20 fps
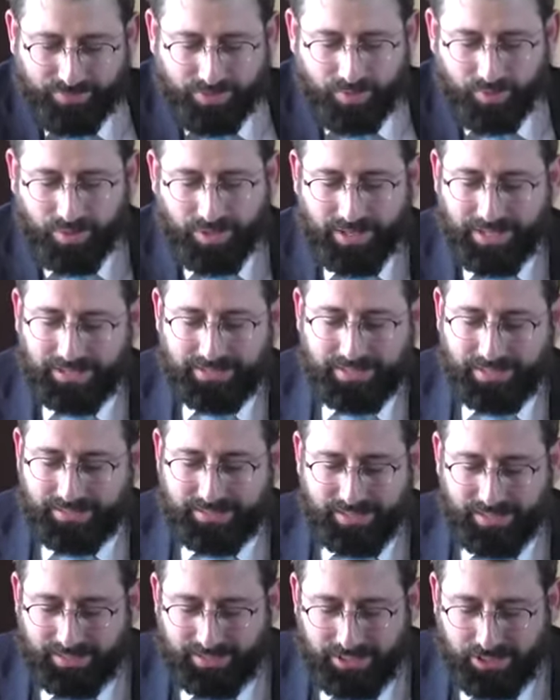What are Chazal
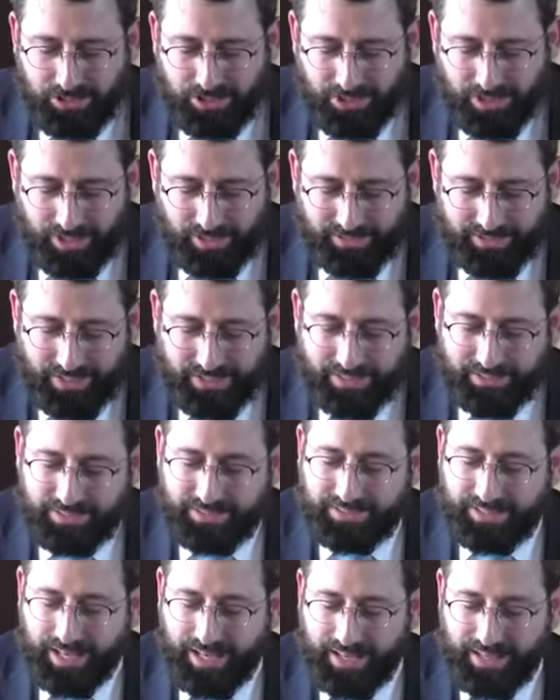t- teaching us? And this
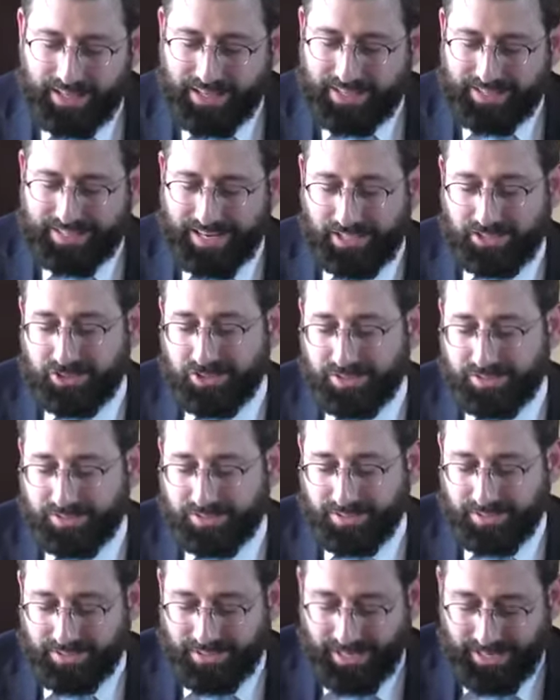is not
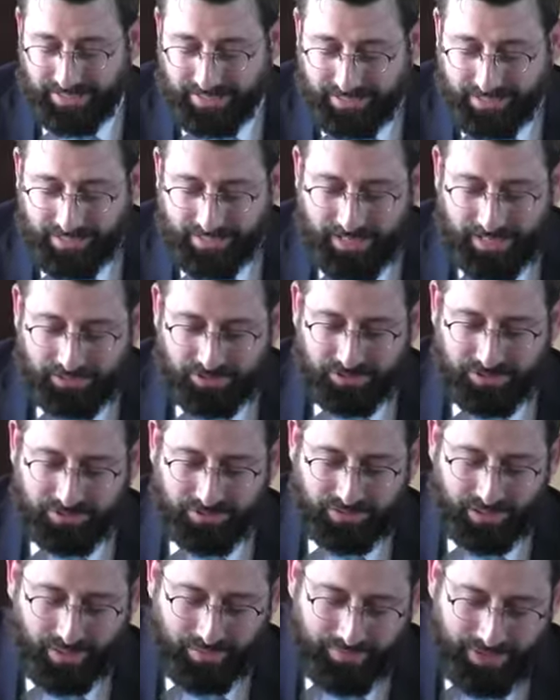just an idea, not
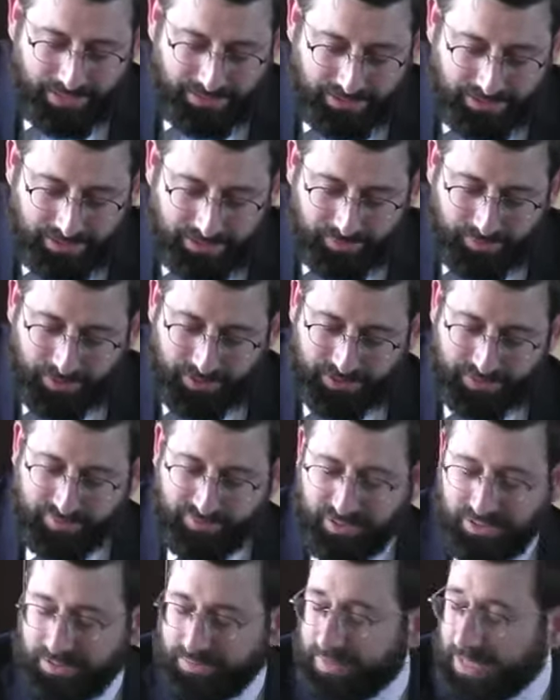just a message, but it's a
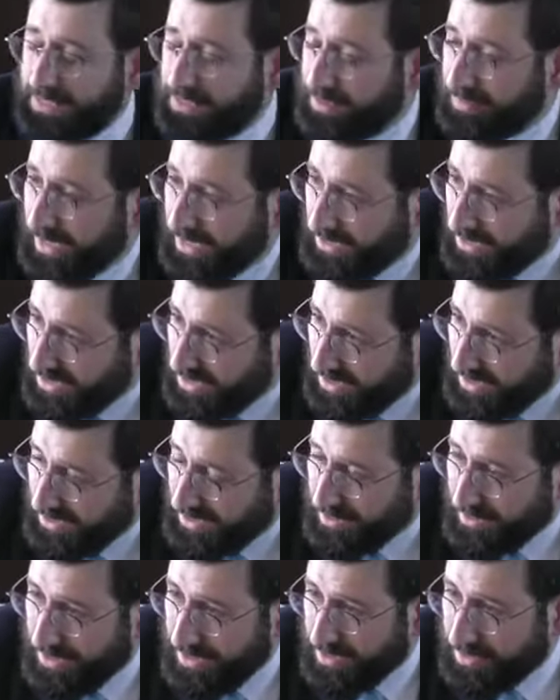fundamental message. This is
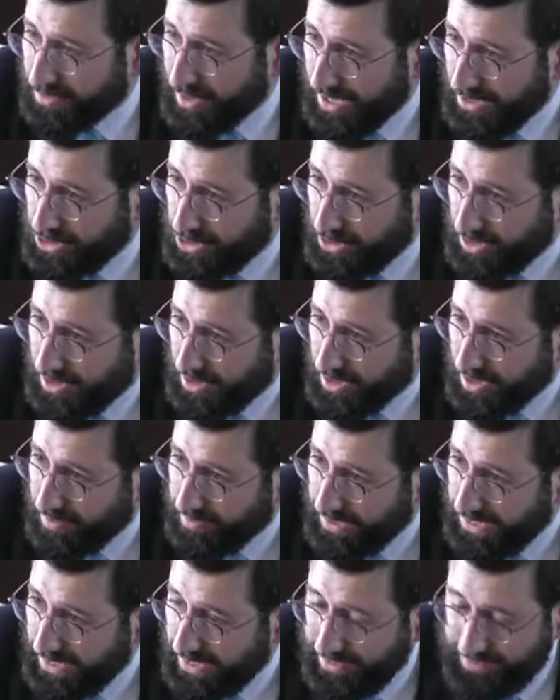the, the way Shulchan Aruch
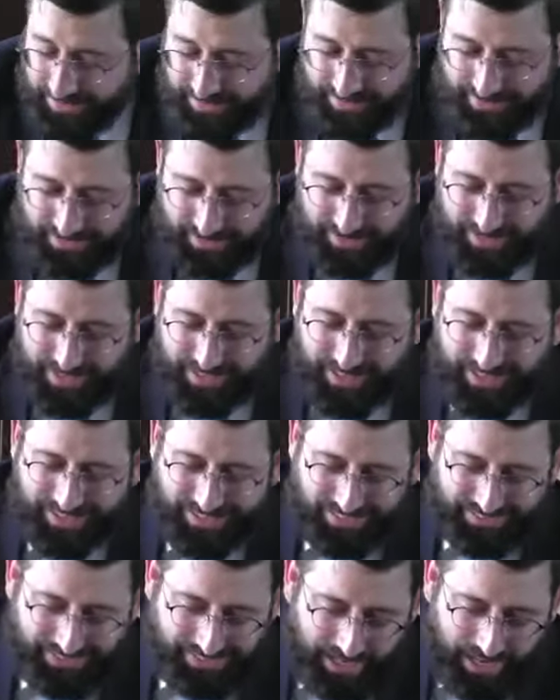begins.
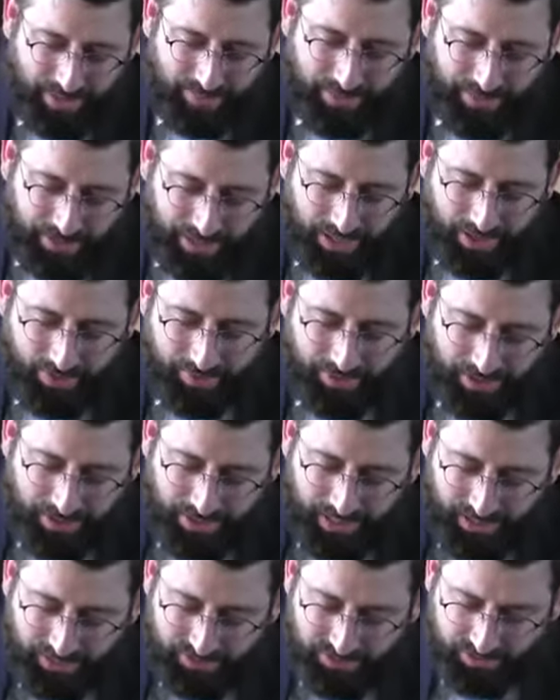Yiskaber kari
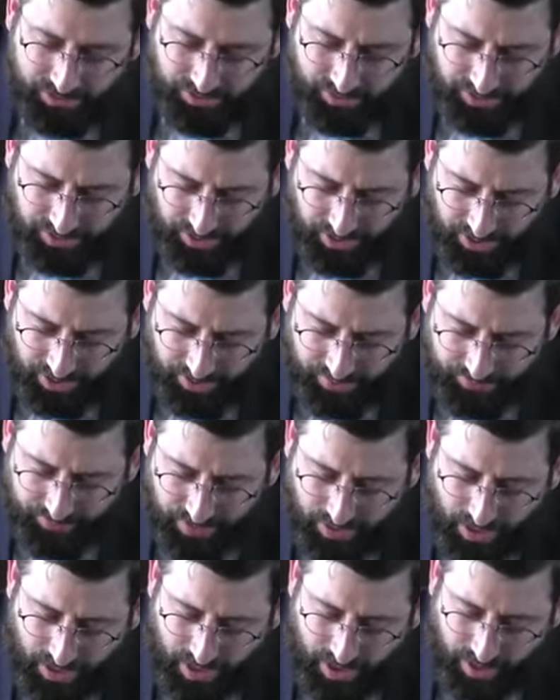lasos v'tzayin
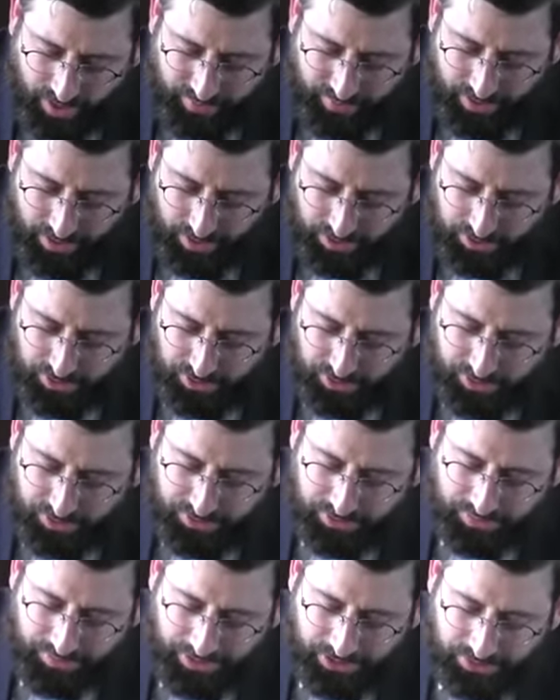avicha
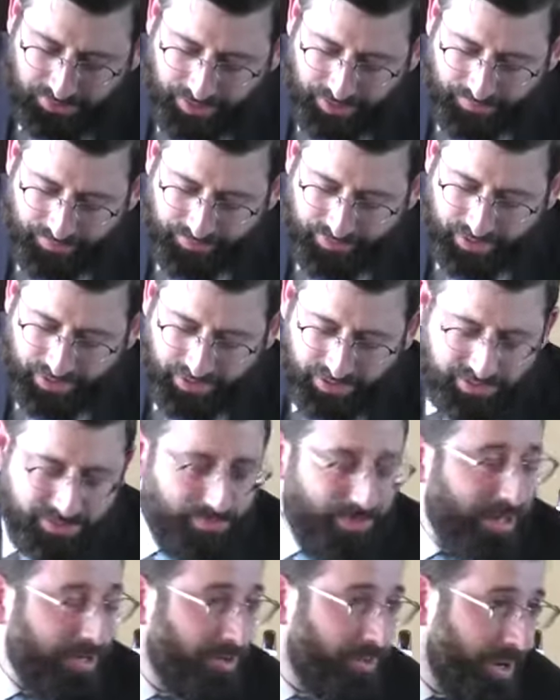shabashman. Here's a
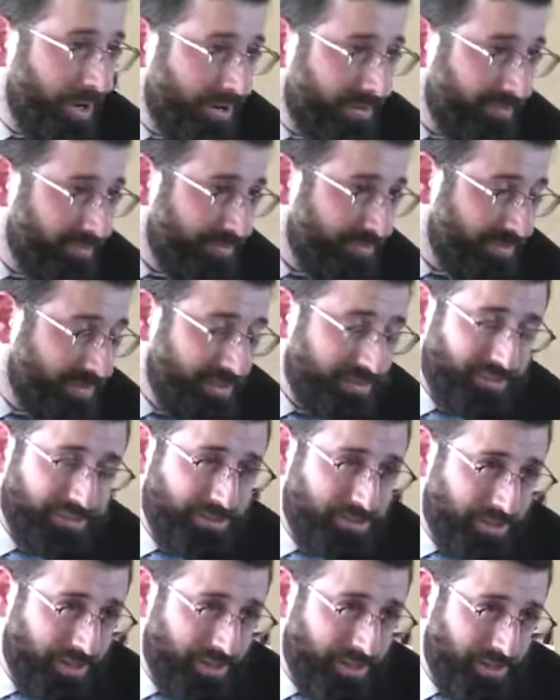better one. This is
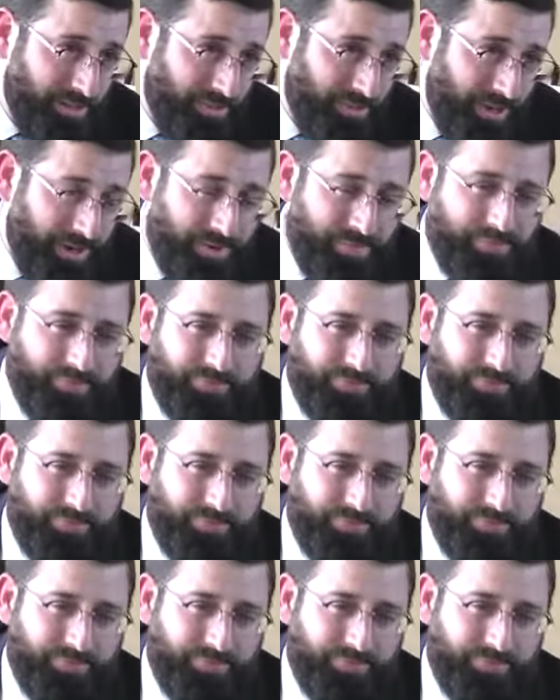a really good one.